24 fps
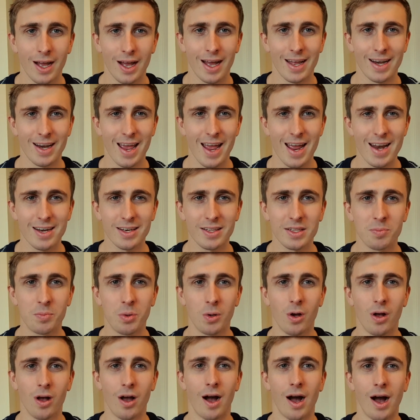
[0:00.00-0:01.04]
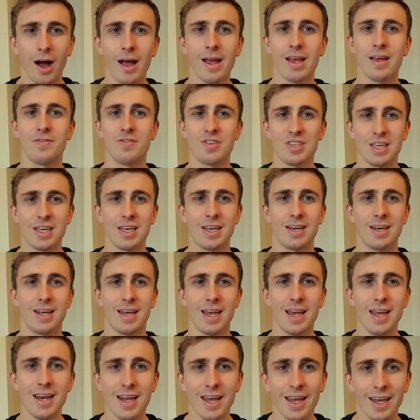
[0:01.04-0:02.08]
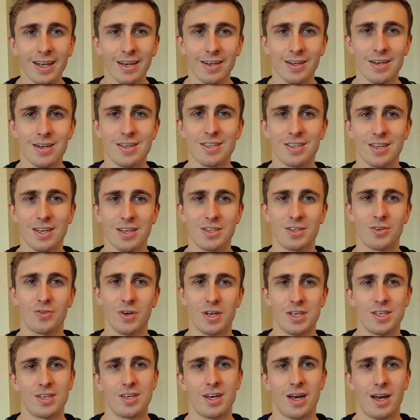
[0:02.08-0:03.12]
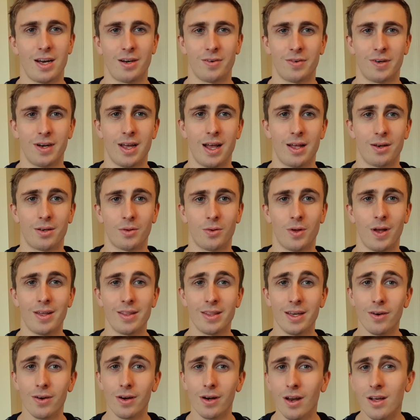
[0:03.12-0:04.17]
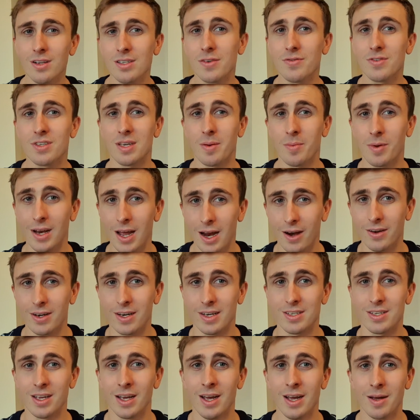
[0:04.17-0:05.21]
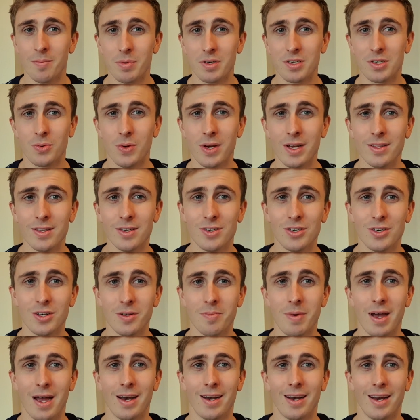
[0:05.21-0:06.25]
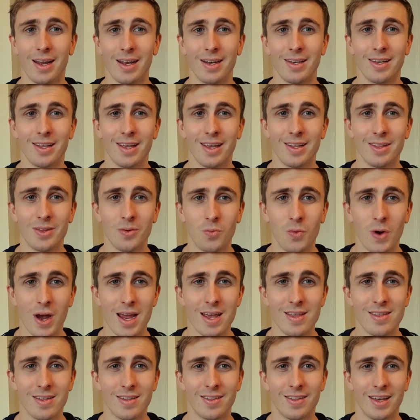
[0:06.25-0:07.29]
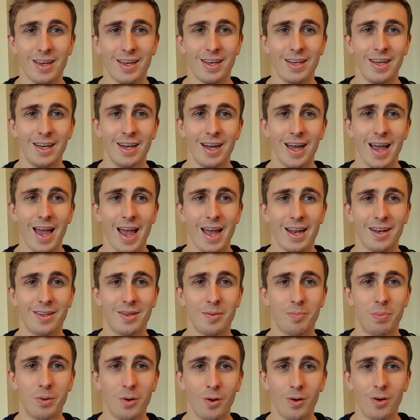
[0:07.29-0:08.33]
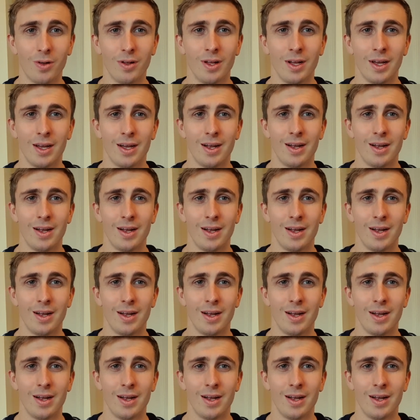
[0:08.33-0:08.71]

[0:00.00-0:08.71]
at heading the ball I have seen in England since Cristiano Ronaldo. And there are lots of similarities between the two men in the way that they head the ball.